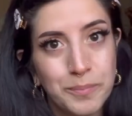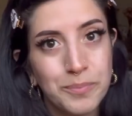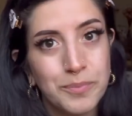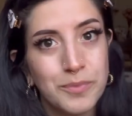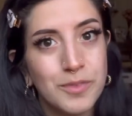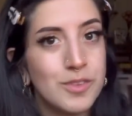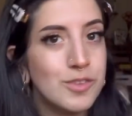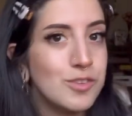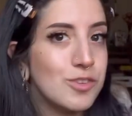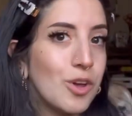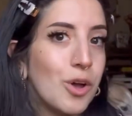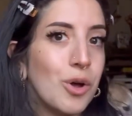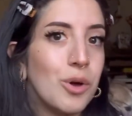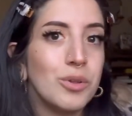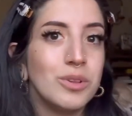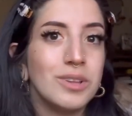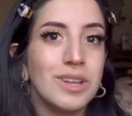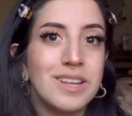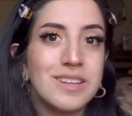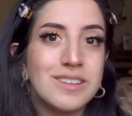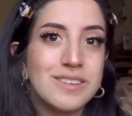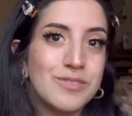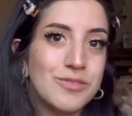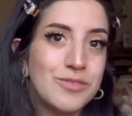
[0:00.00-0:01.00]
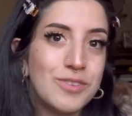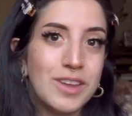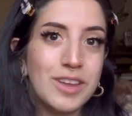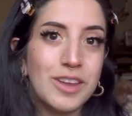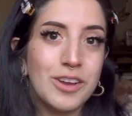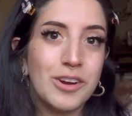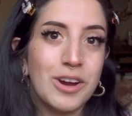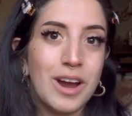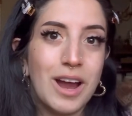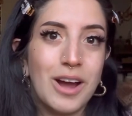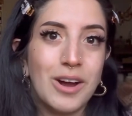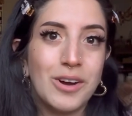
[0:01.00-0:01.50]
So let's
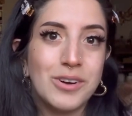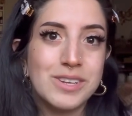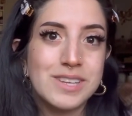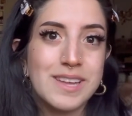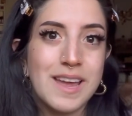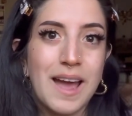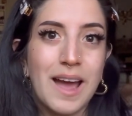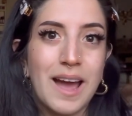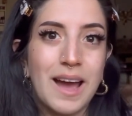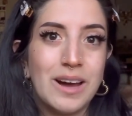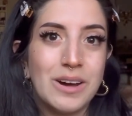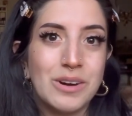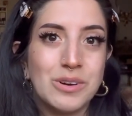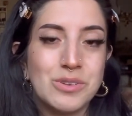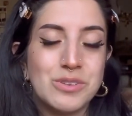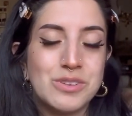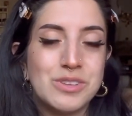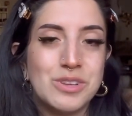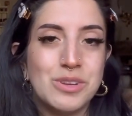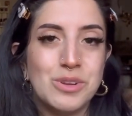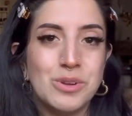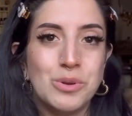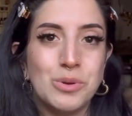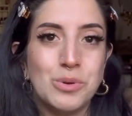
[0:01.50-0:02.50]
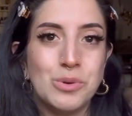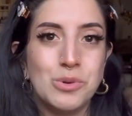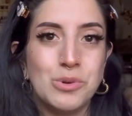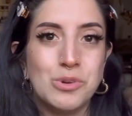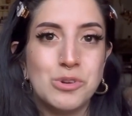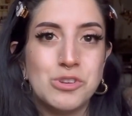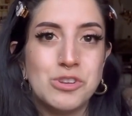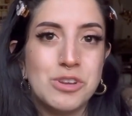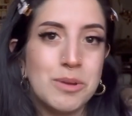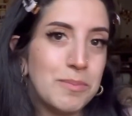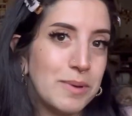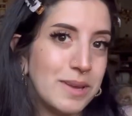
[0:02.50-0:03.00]
figure out how to
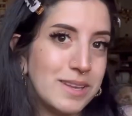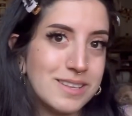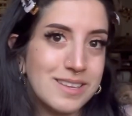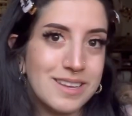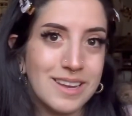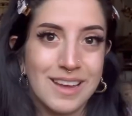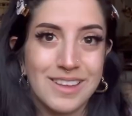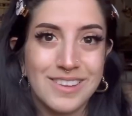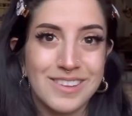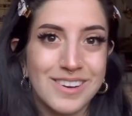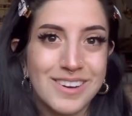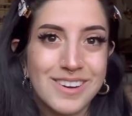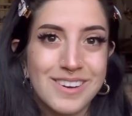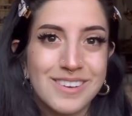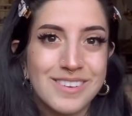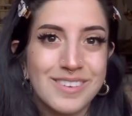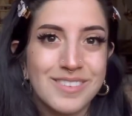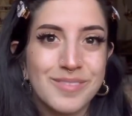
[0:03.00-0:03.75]
ship it together.